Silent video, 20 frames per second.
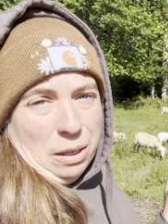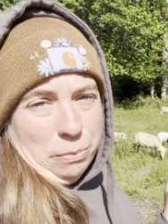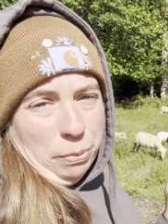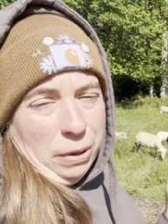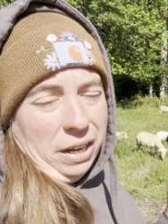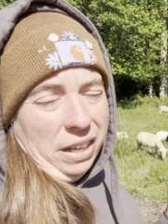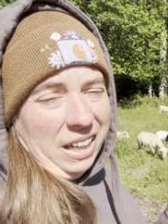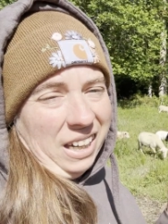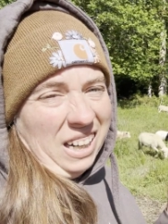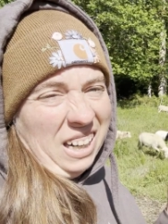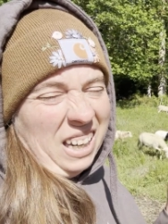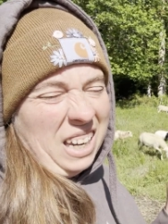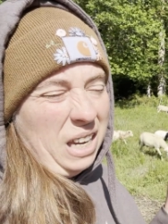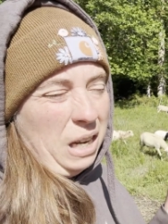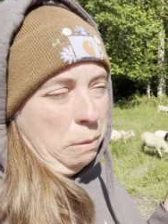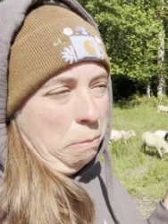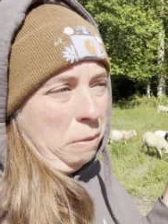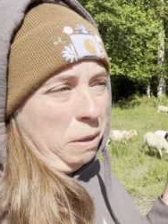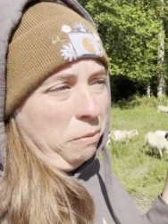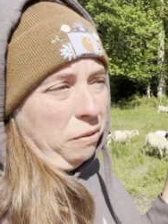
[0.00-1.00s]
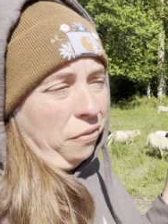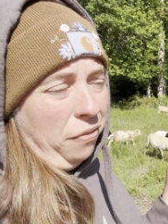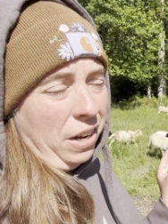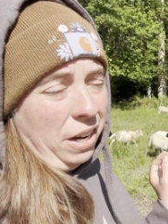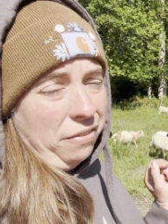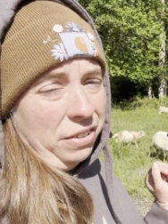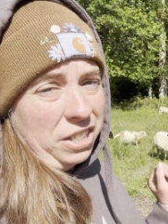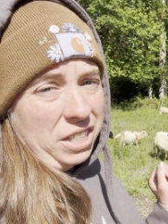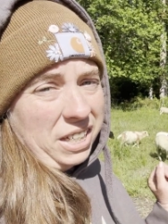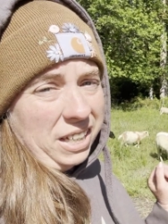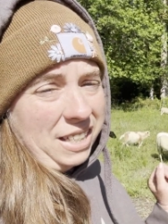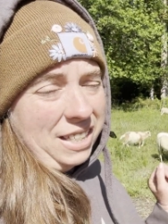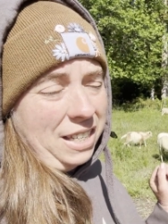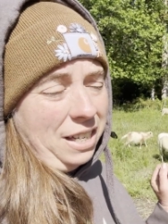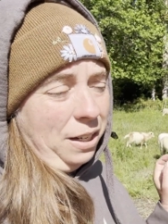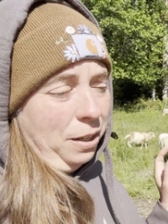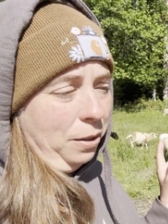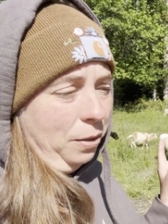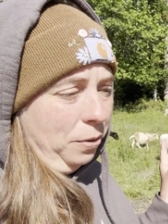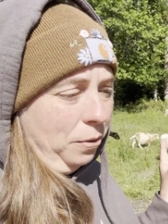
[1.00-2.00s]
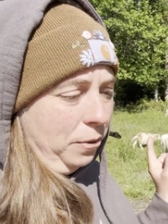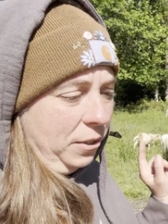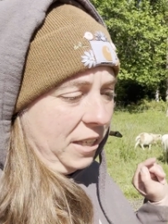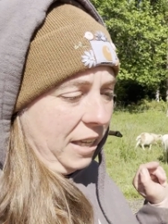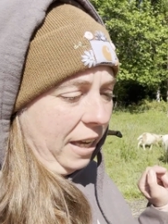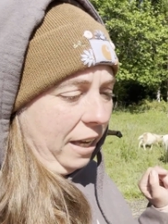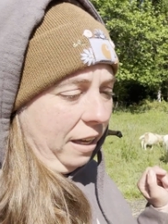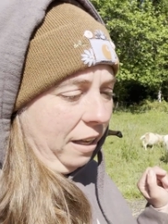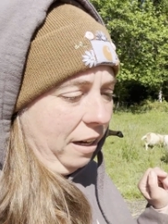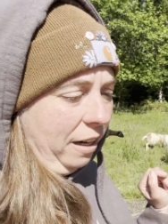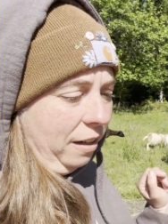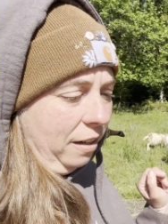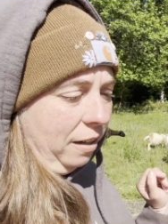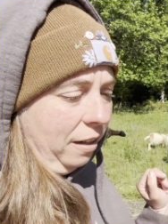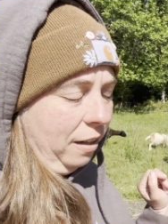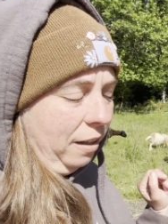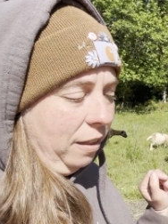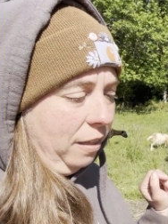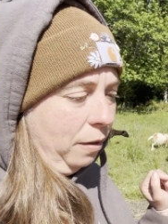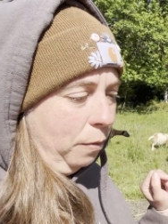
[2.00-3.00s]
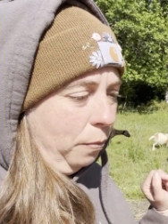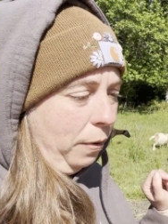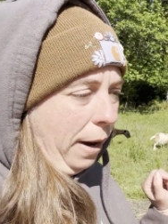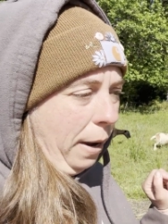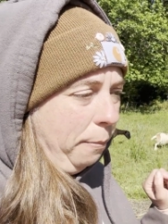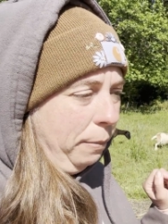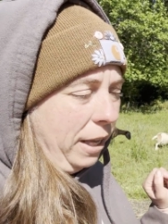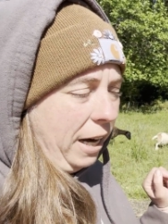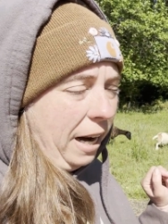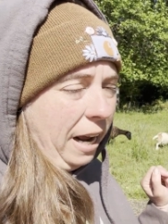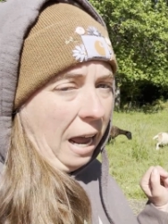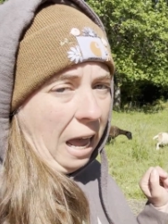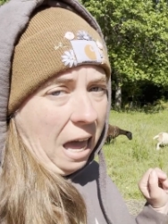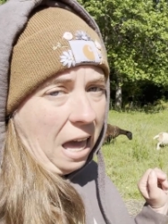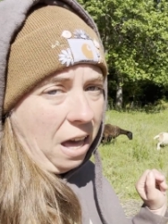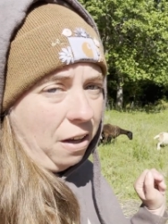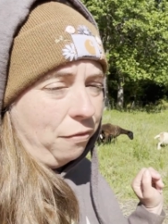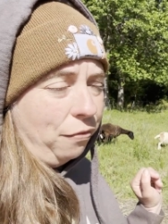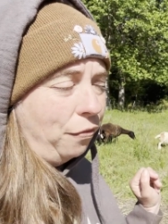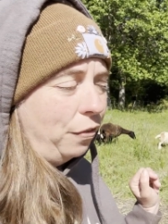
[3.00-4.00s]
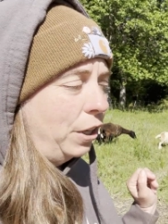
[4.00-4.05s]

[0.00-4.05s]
probably going to keep maybe 5 or 6 ewes, and the ram that I have for